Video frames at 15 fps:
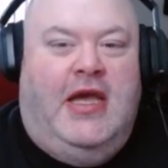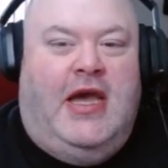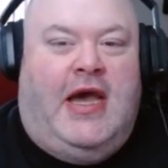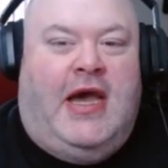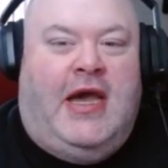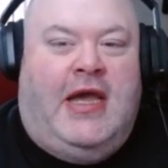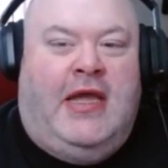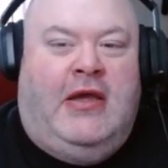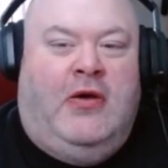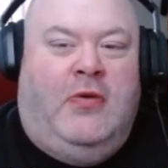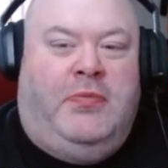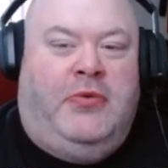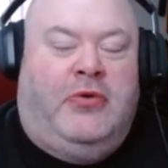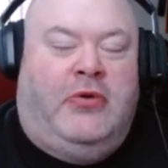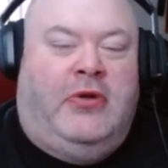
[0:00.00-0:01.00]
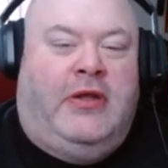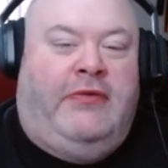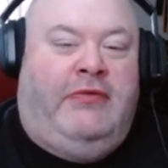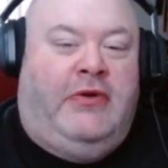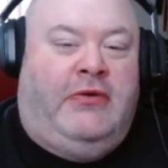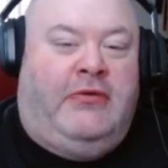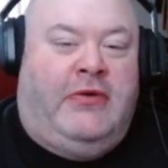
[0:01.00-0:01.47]
I hope you're all
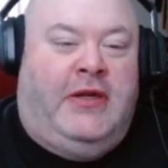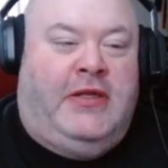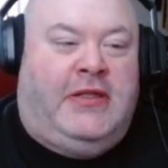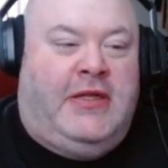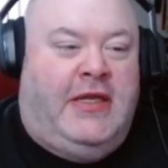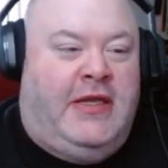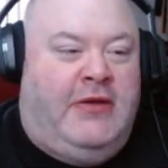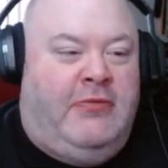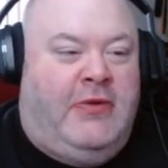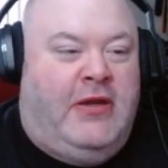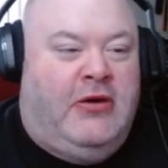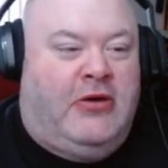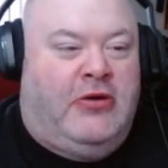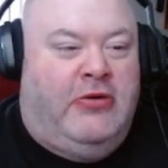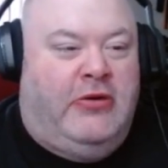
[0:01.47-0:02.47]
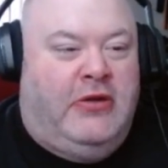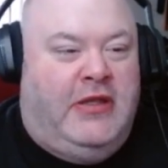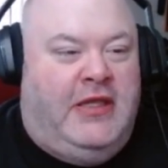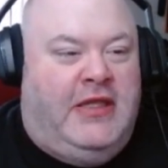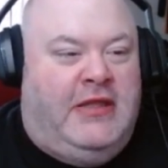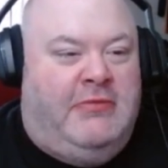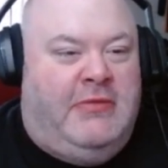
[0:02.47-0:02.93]
having a great day. We are
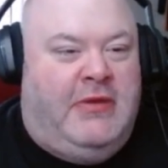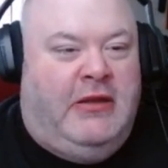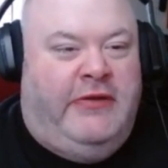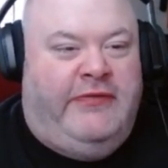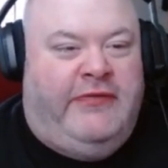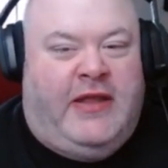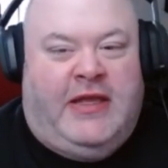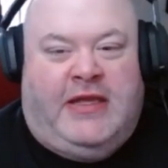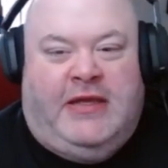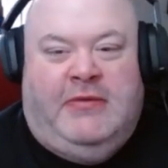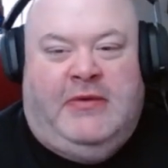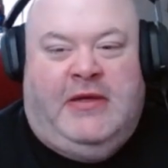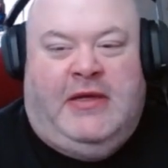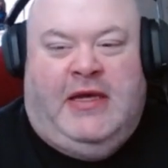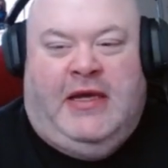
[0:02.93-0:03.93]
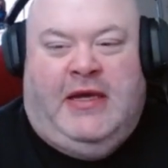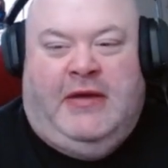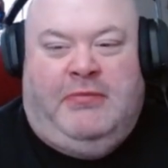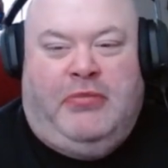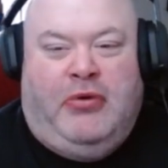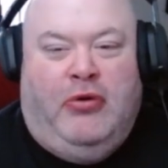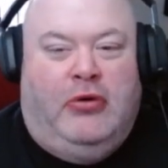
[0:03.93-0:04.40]
currently in the middle of like a, a
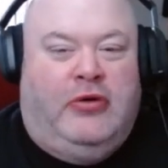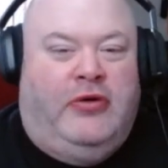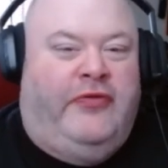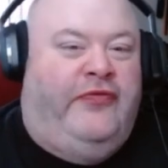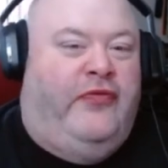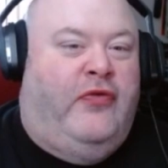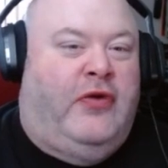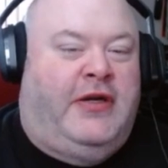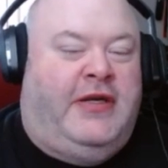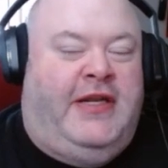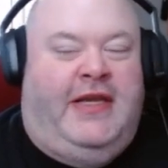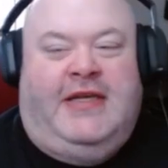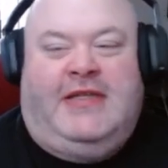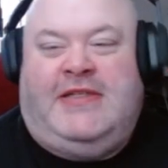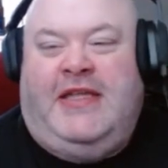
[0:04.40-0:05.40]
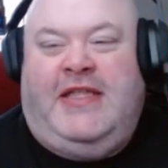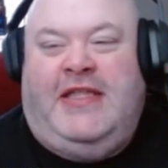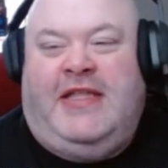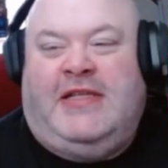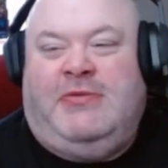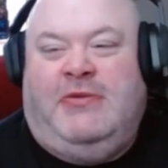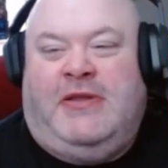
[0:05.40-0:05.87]
polar vortex. I think
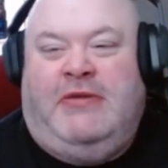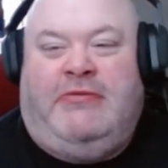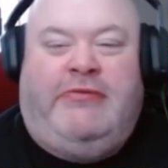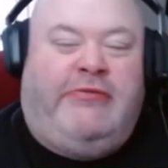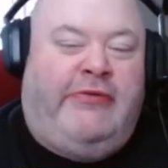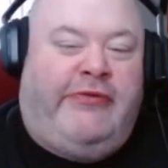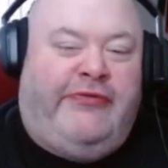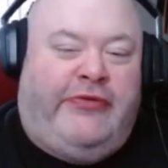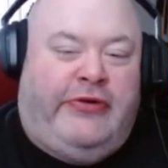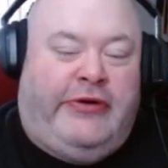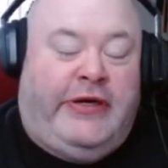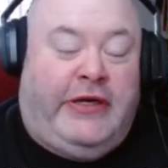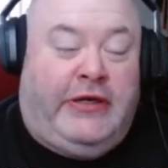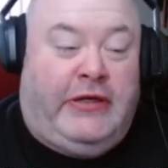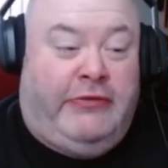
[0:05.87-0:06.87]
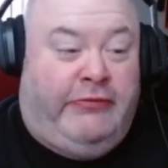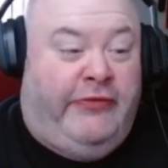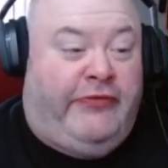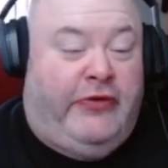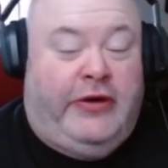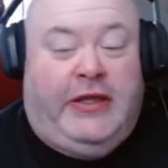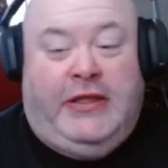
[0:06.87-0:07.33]
that's what they were referring
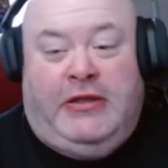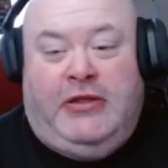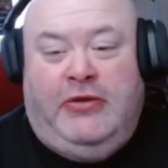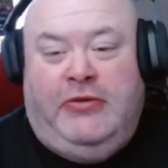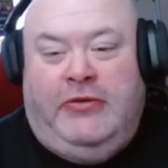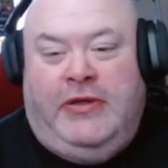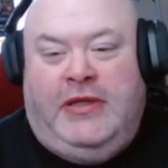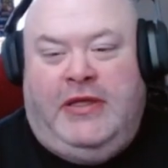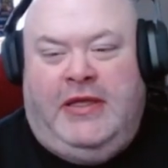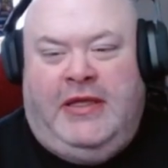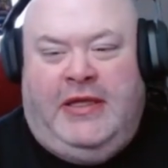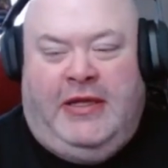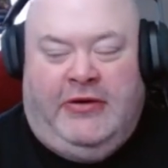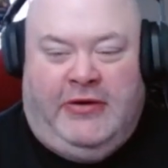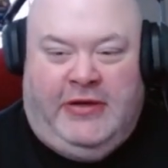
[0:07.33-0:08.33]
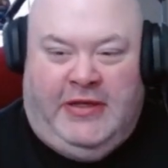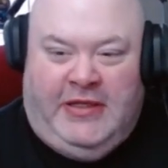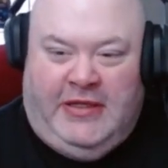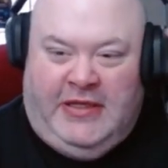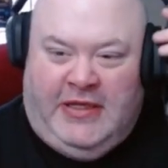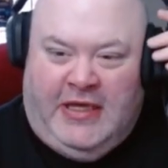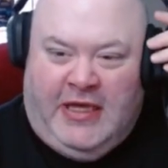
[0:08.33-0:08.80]
referring to it here
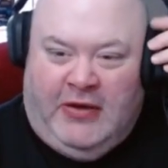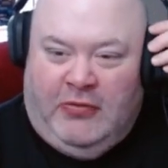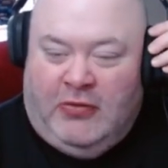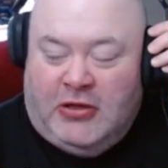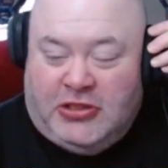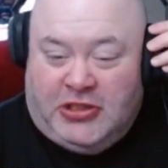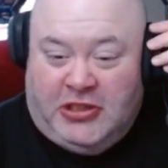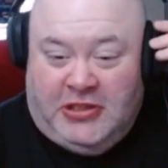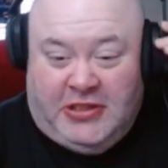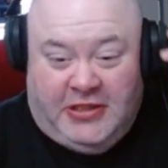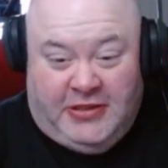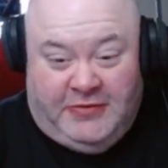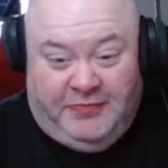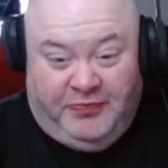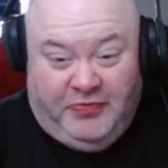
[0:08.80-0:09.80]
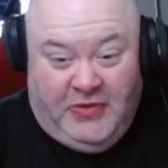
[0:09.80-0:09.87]
in uh, Washington.